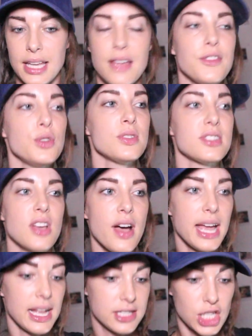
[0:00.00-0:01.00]
If you
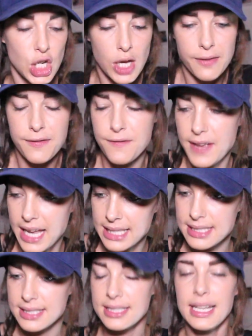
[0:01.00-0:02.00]
desire to look
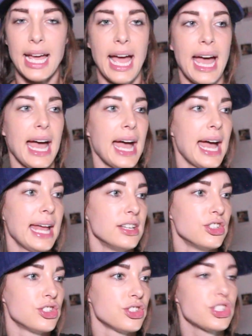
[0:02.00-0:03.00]
fit
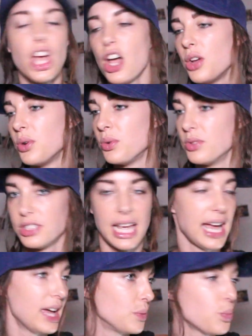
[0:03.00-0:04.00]
and toned
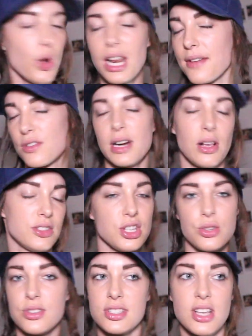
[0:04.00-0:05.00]
and whatever else
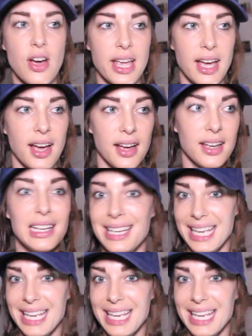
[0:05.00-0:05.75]
you desire,